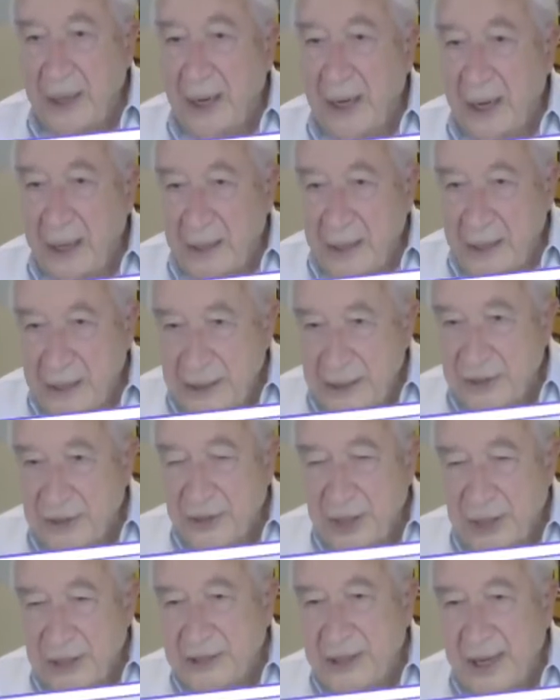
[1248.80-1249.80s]
and in this
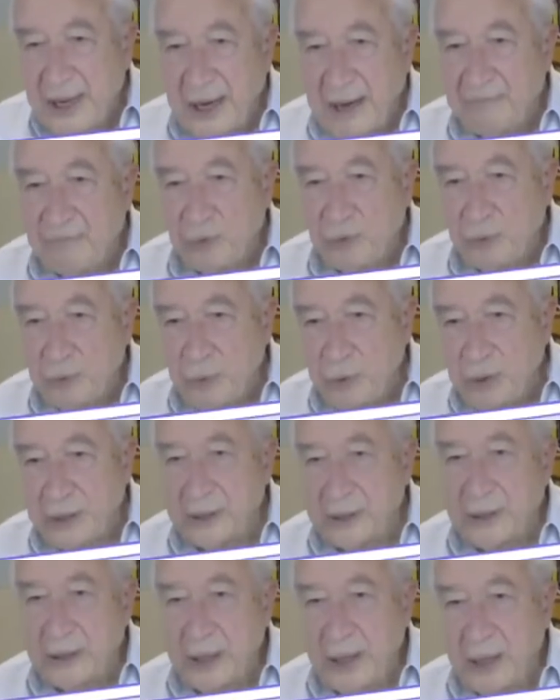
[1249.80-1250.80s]
case they have to
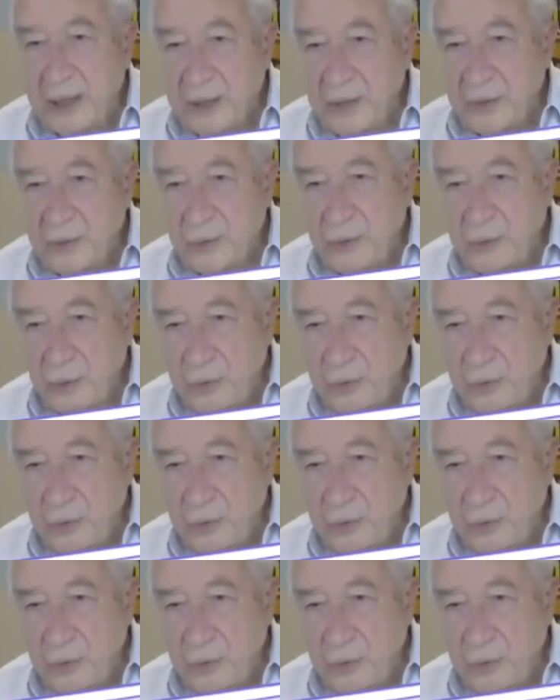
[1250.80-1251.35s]
do